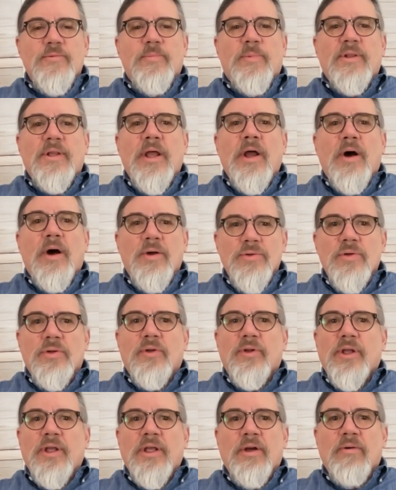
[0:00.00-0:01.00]
but they also are
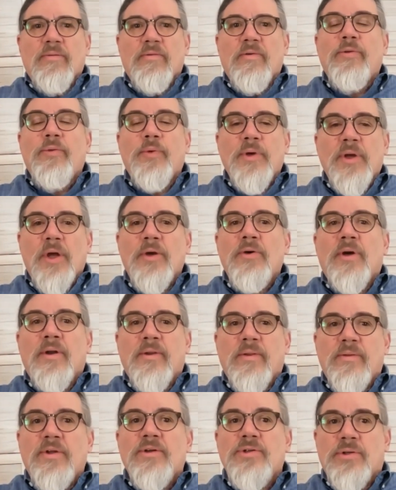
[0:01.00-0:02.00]
looking at over 300
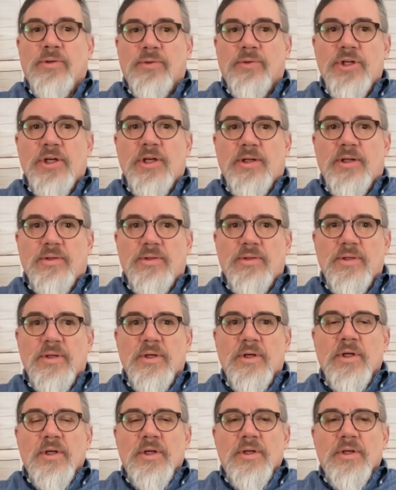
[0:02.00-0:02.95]
additional genes.